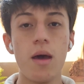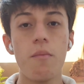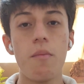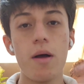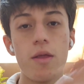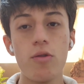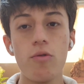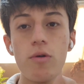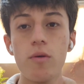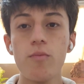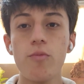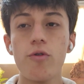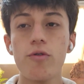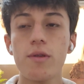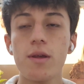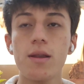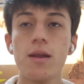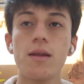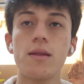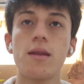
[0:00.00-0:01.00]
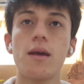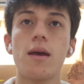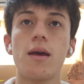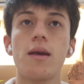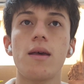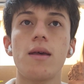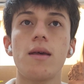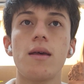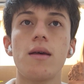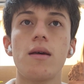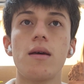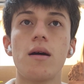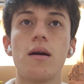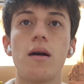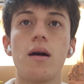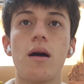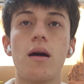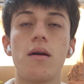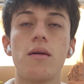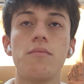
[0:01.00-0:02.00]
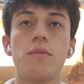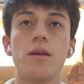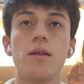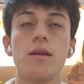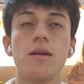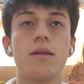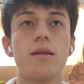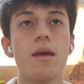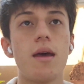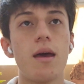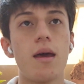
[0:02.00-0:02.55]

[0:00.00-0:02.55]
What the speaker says: but not important in the, I mean, in